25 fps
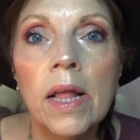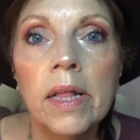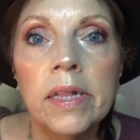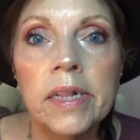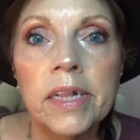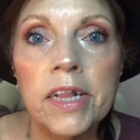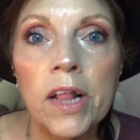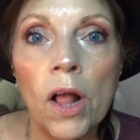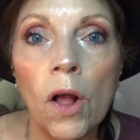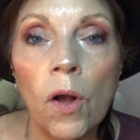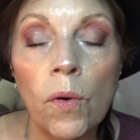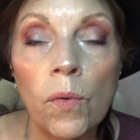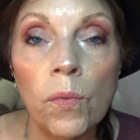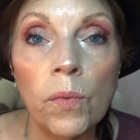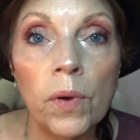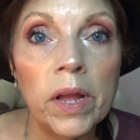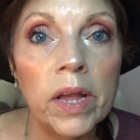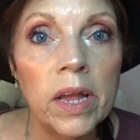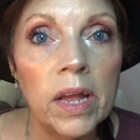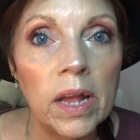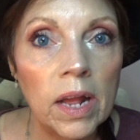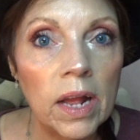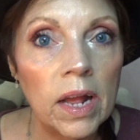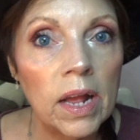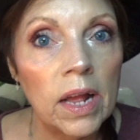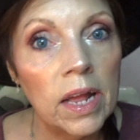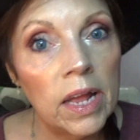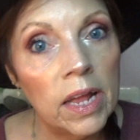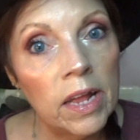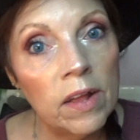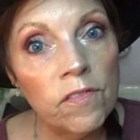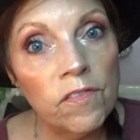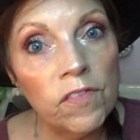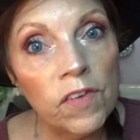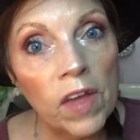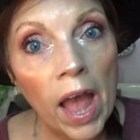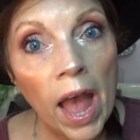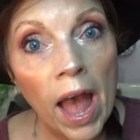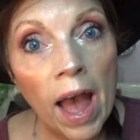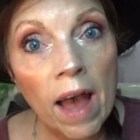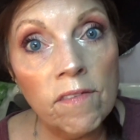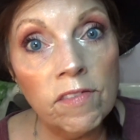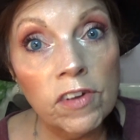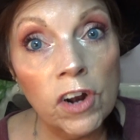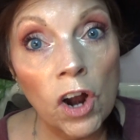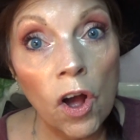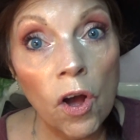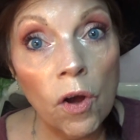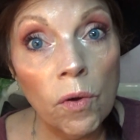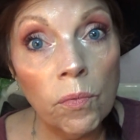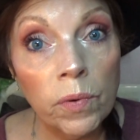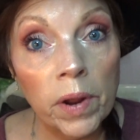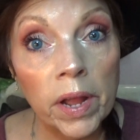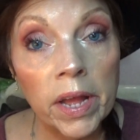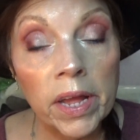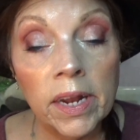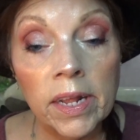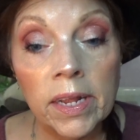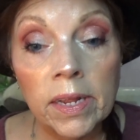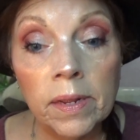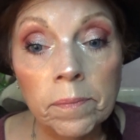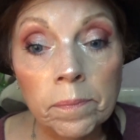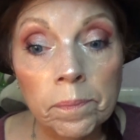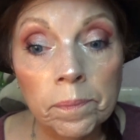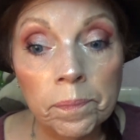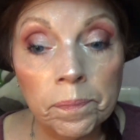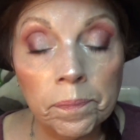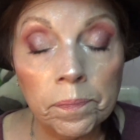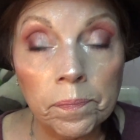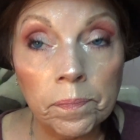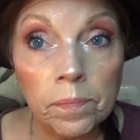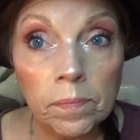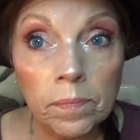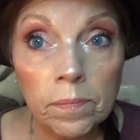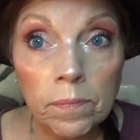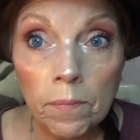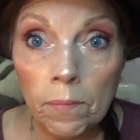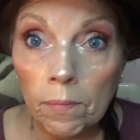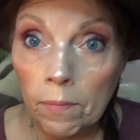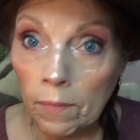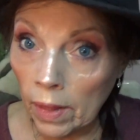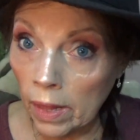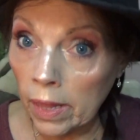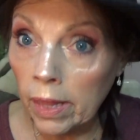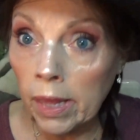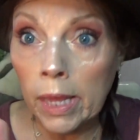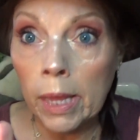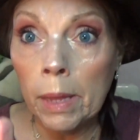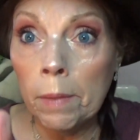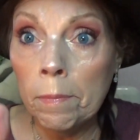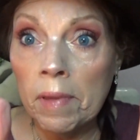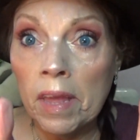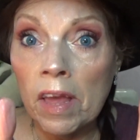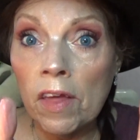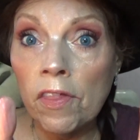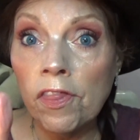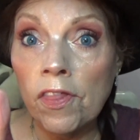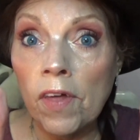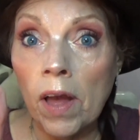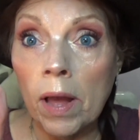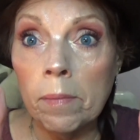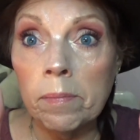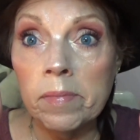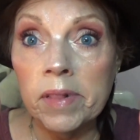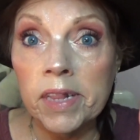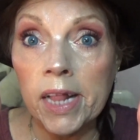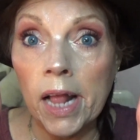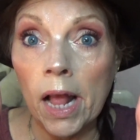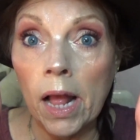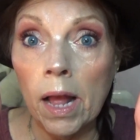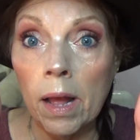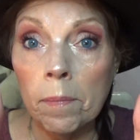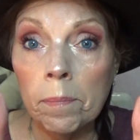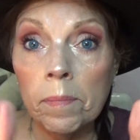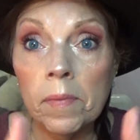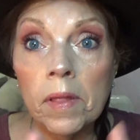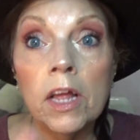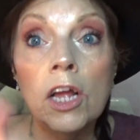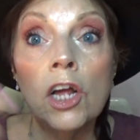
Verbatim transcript: So if you haven't already, give me a thumbs up.